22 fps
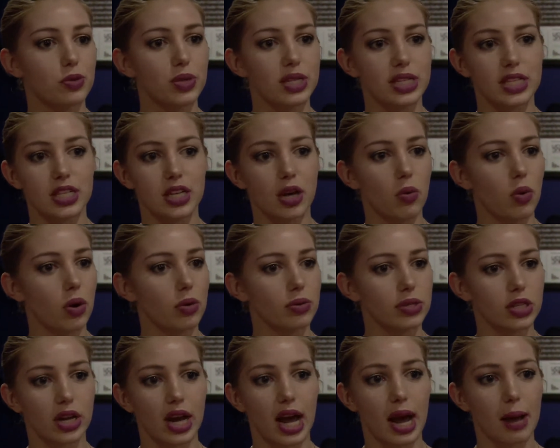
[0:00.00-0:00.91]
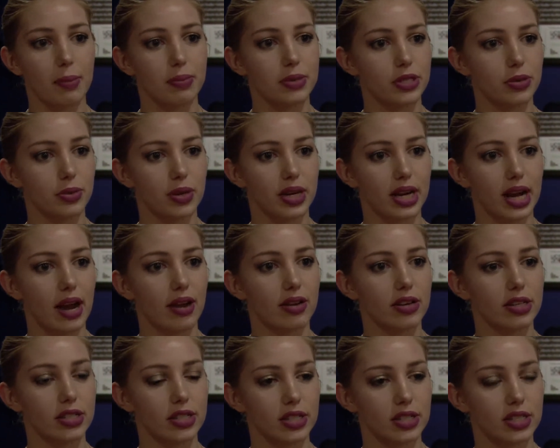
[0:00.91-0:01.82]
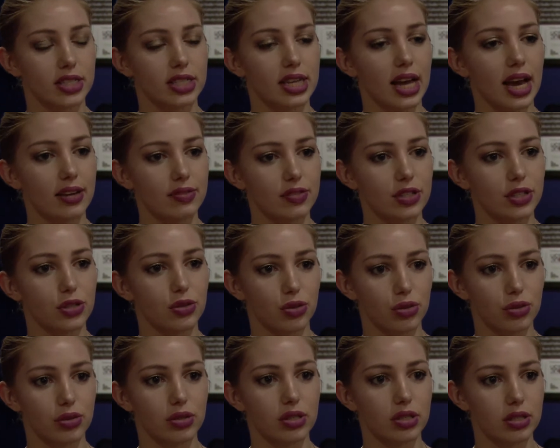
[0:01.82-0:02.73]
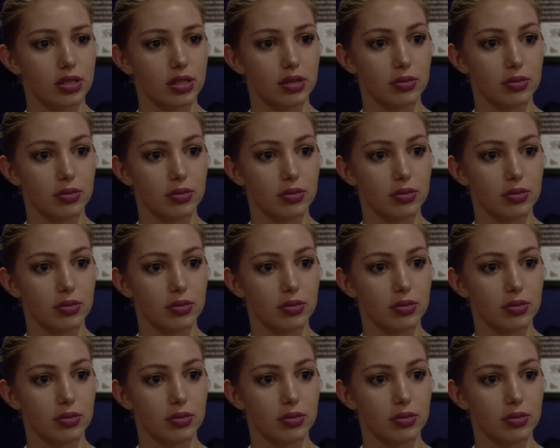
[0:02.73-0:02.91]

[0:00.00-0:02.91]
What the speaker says: we didn't know what was going to happen to our characters, you have to trust.